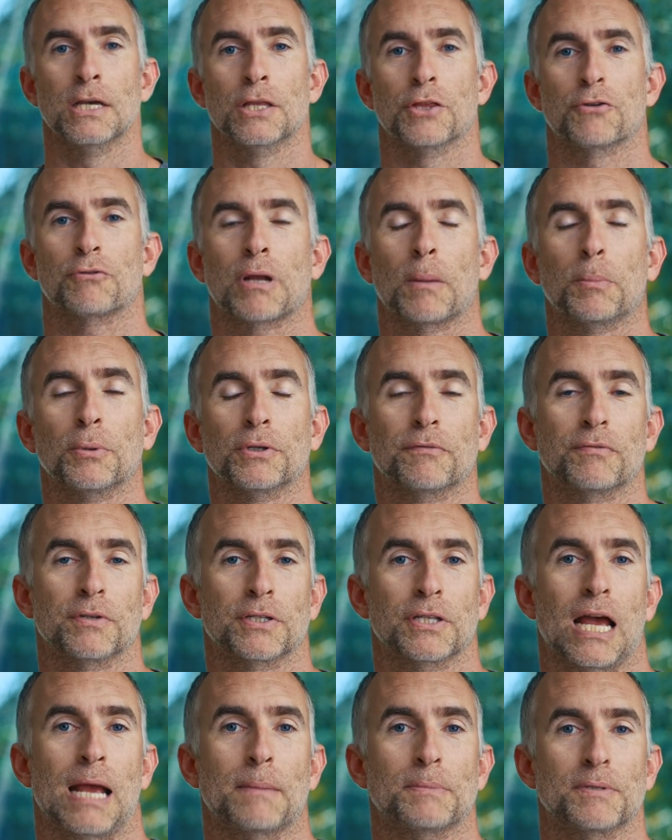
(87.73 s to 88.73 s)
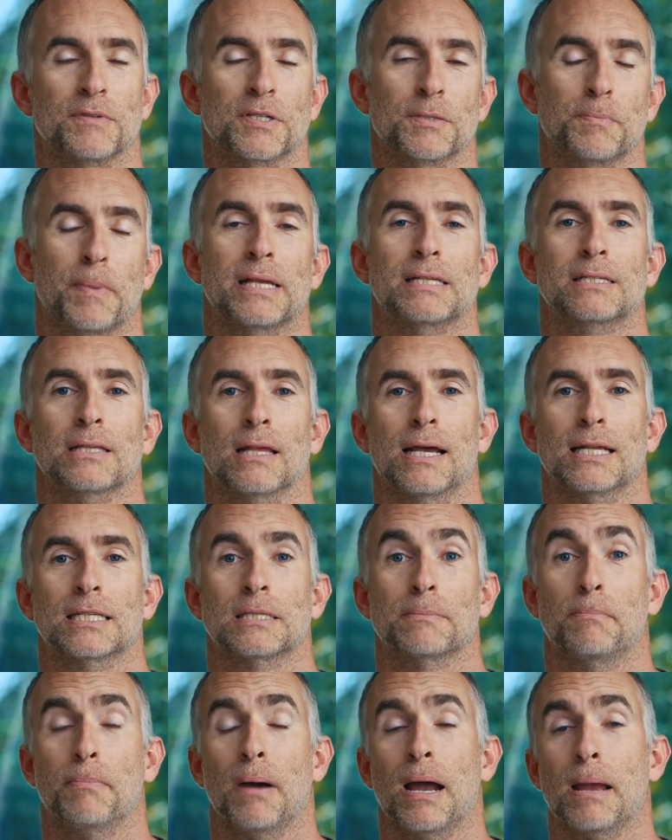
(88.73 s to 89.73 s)
There are a couple of different types of space
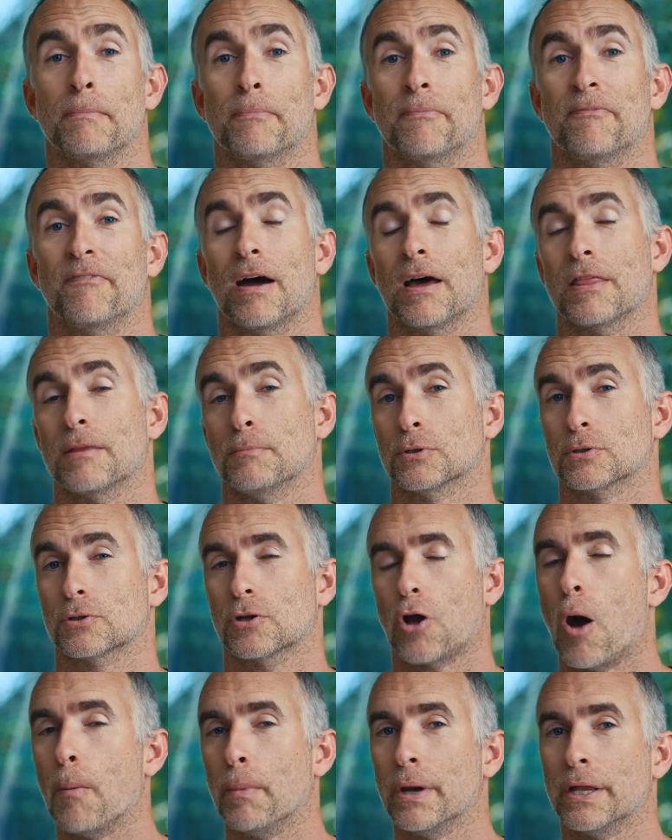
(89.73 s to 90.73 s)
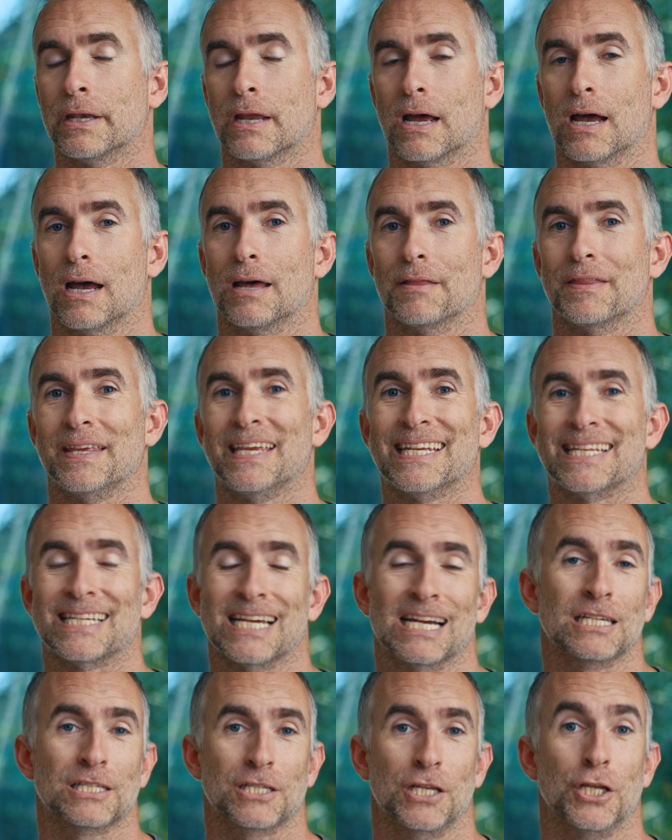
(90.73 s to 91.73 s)
lights. By far the most common are the
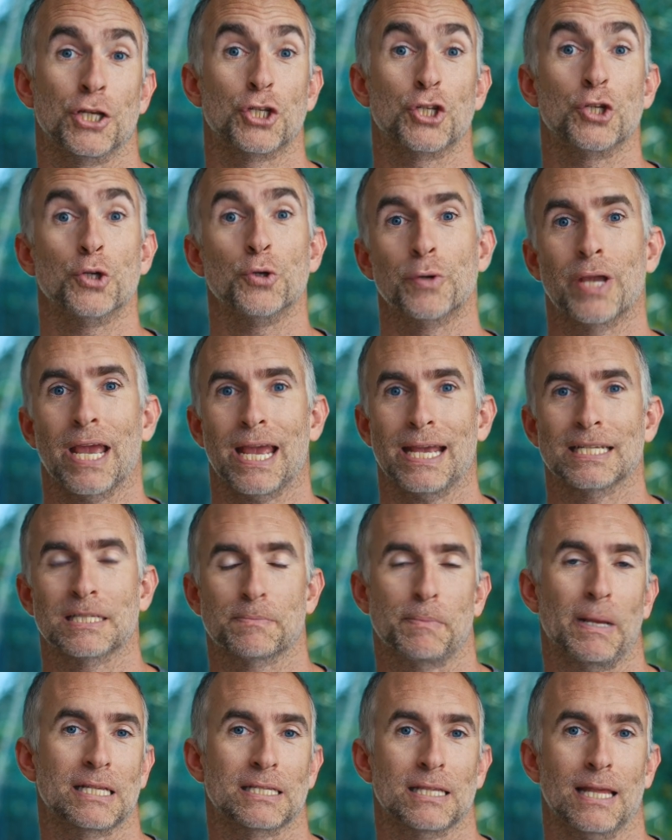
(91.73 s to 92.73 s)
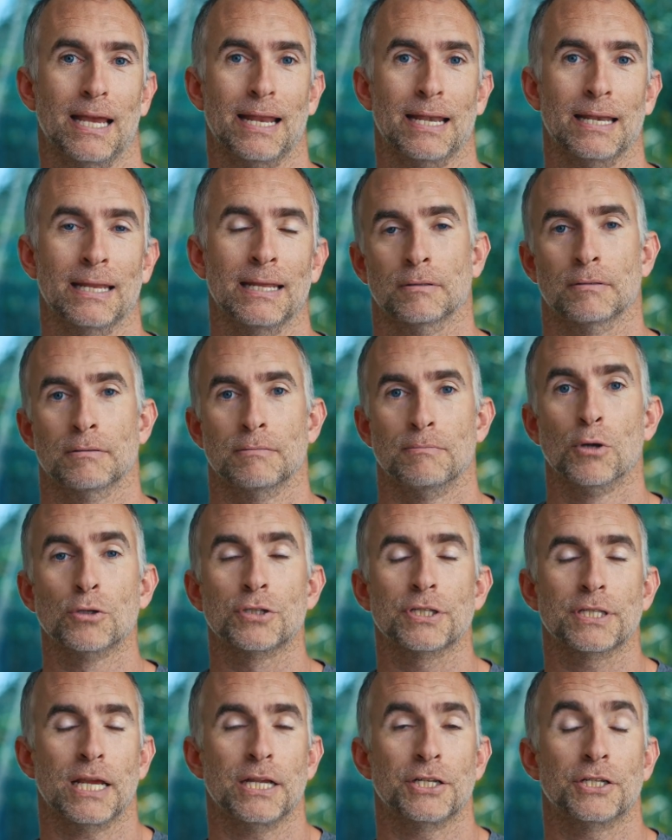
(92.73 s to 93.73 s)
tungsten 2K space light.
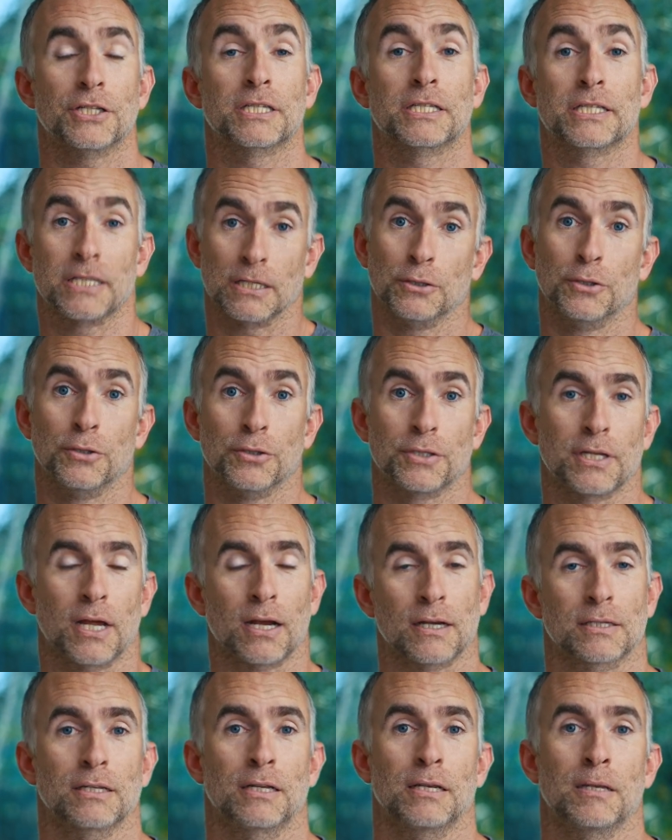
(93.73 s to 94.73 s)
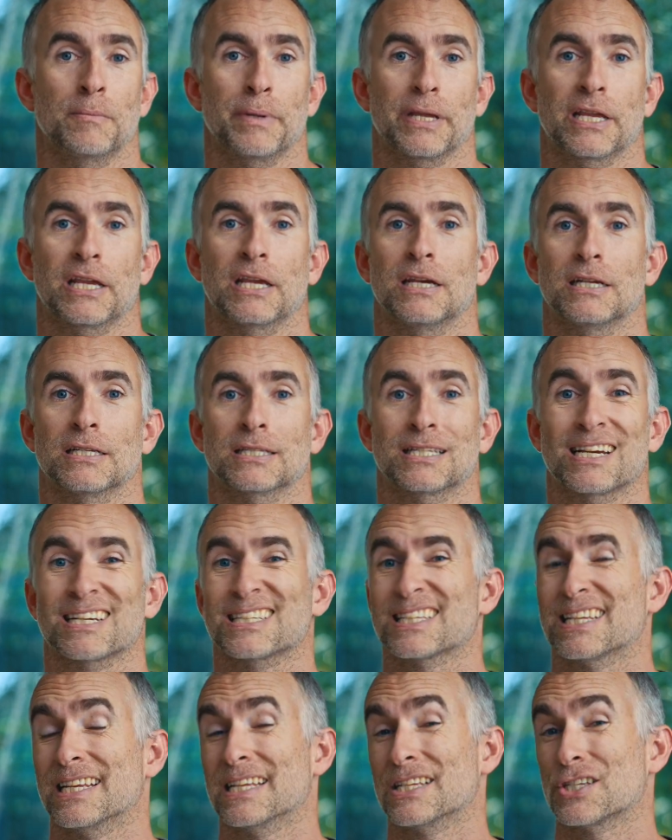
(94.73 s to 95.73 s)
Most stages still use tungsten because
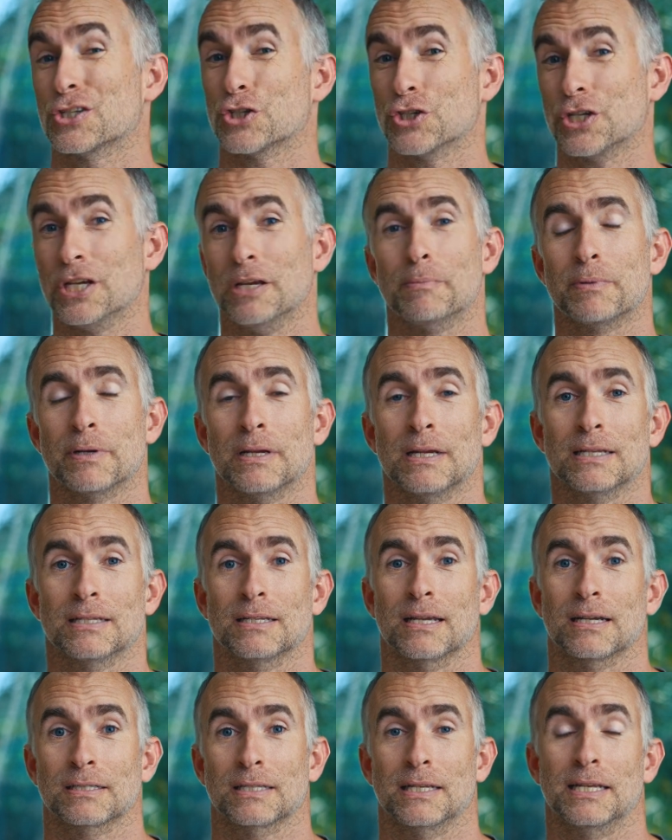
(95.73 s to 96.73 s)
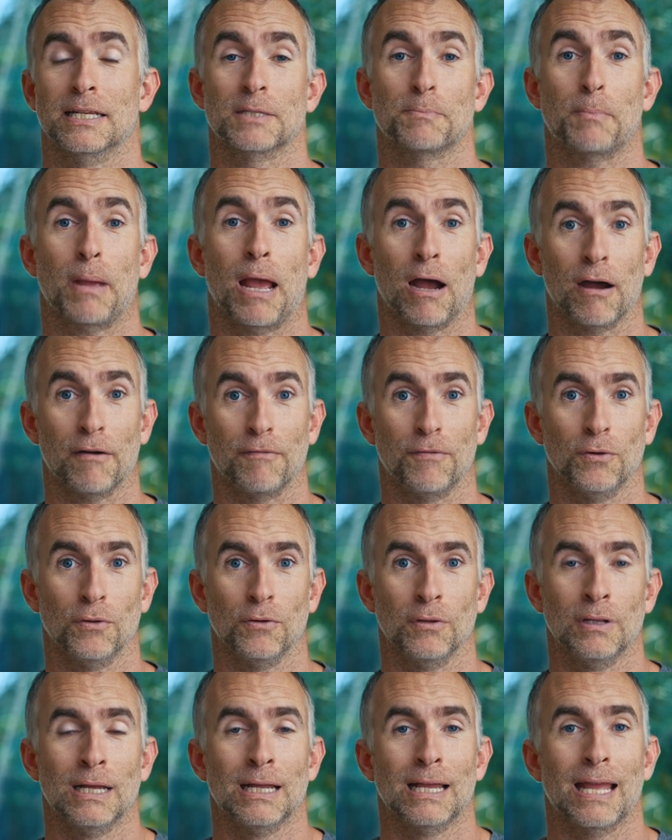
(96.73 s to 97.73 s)
tungsten is cheap, tungsten is
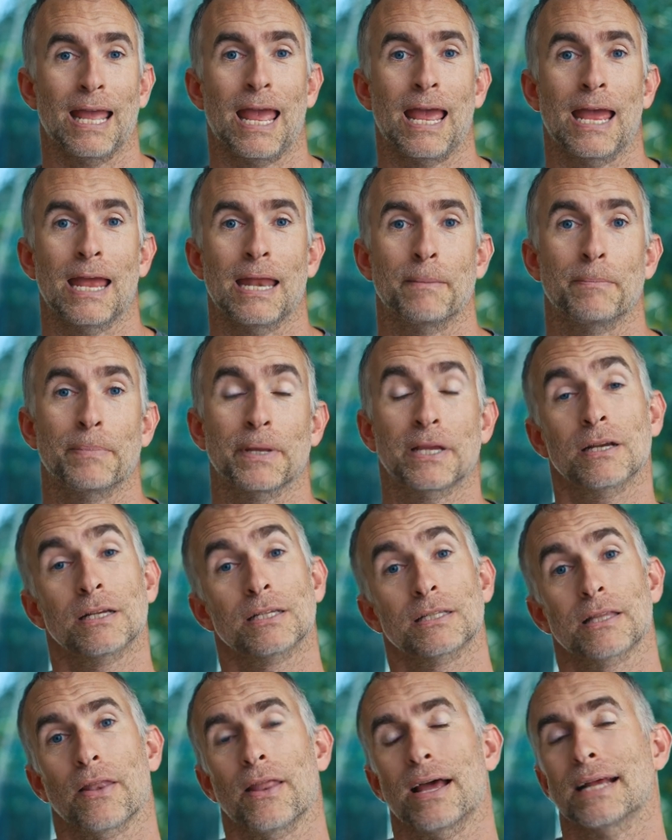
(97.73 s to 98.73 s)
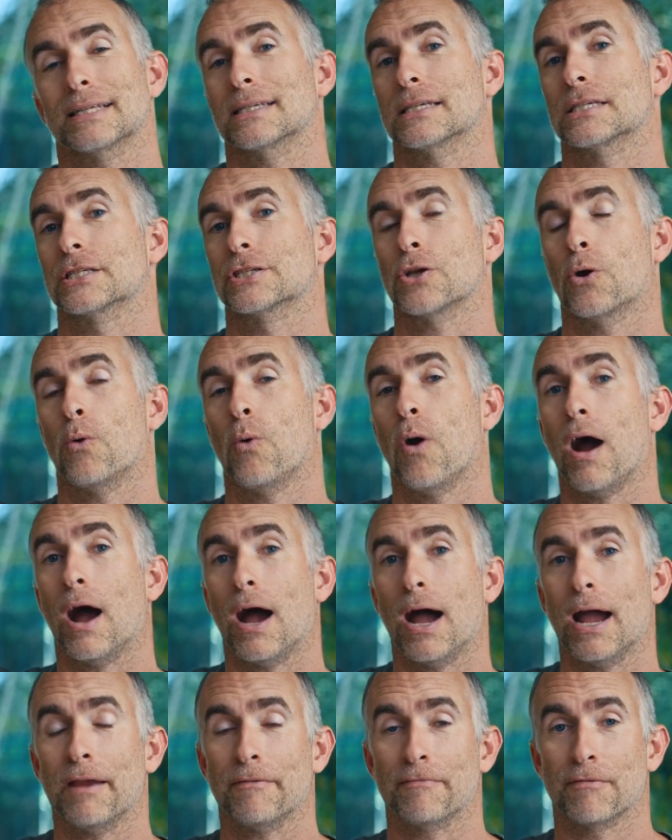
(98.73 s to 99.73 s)
powerful, and because the lights are so
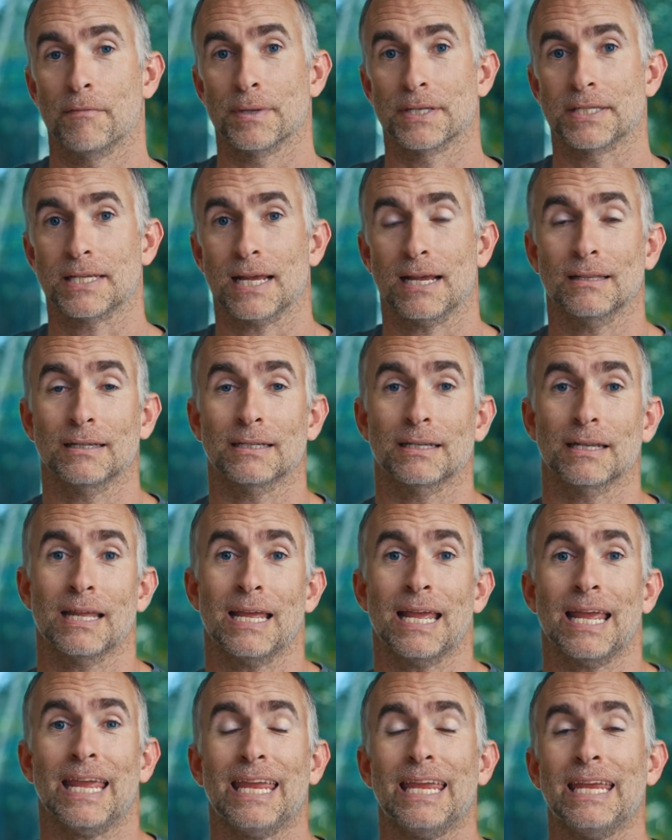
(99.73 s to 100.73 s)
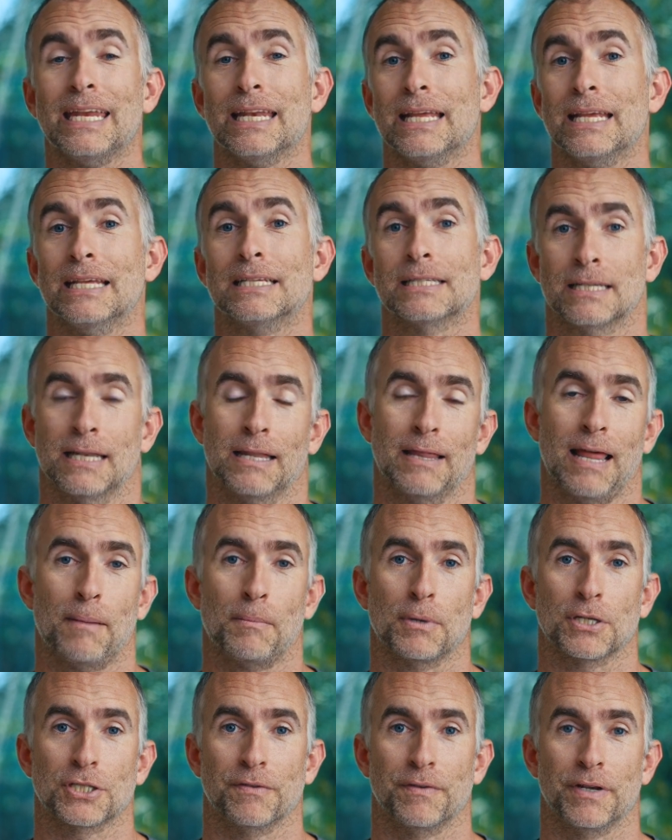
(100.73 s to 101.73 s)
high from the talent, heat isn't that
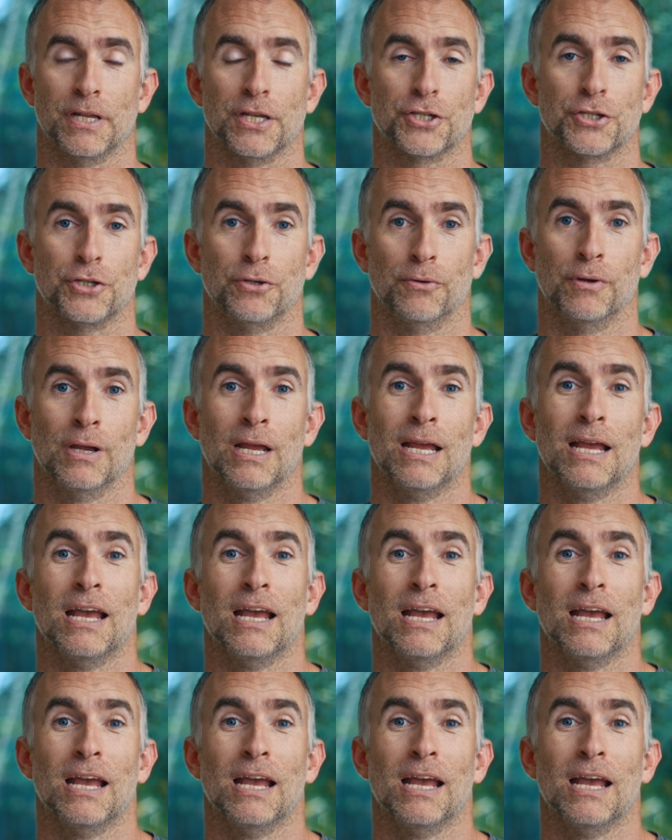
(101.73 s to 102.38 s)
much of an issue.